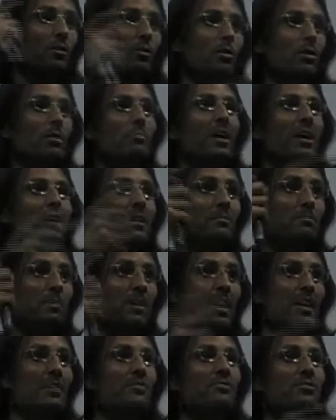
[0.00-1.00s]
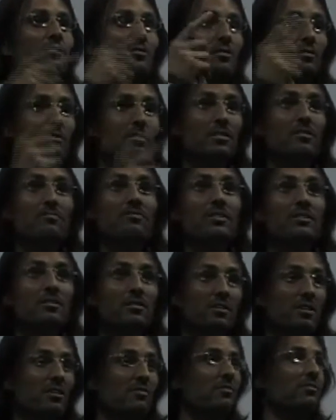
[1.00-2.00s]
automatic place that you live in
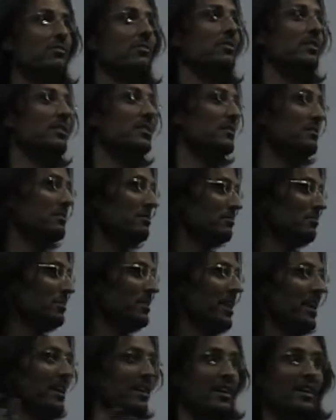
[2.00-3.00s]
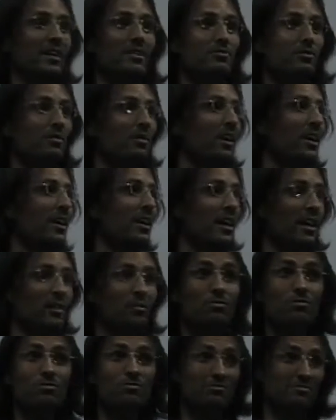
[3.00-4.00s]
constantly without it trying at
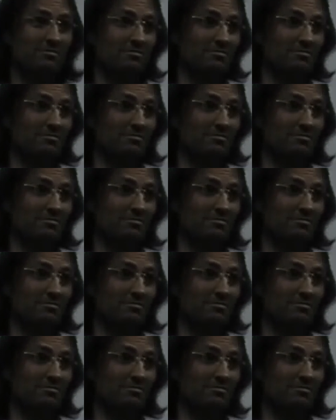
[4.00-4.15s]
all.